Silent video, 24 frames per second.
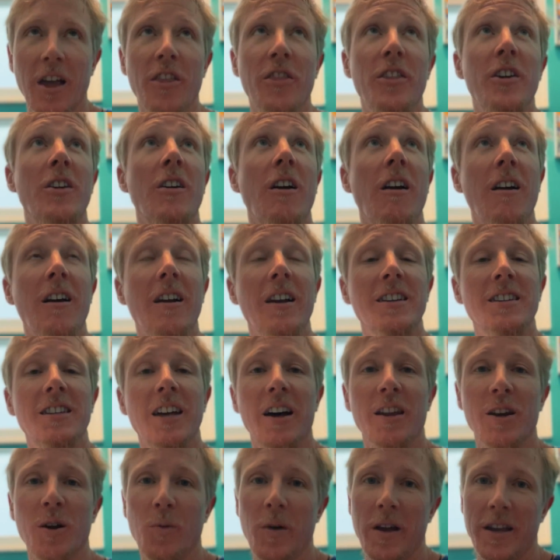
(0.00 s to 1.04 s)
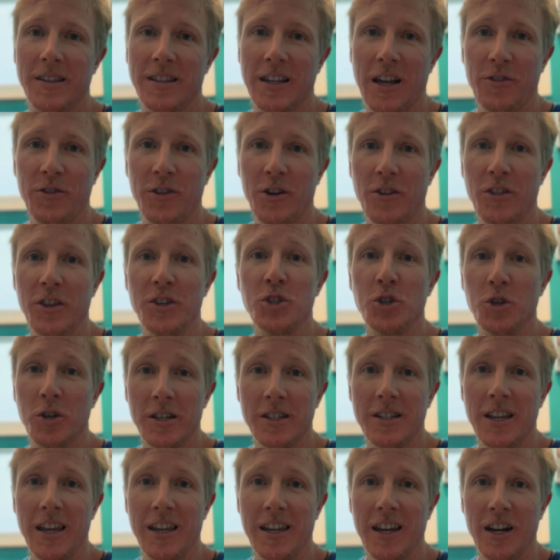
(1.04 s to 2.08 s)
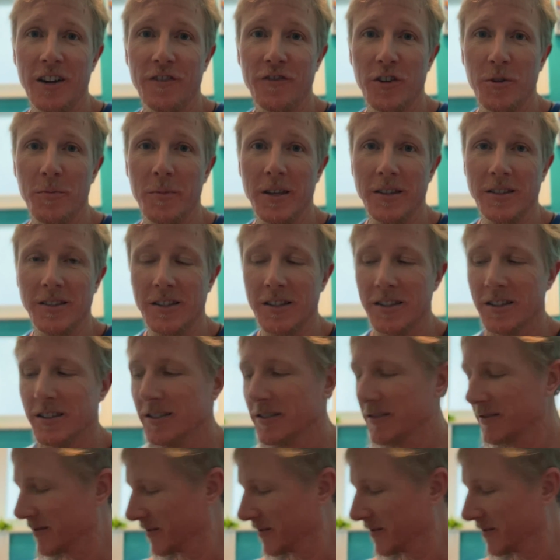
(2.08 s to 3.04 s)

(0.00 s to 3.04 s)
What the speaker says: There are a ton of ways out there that you can take care of your business.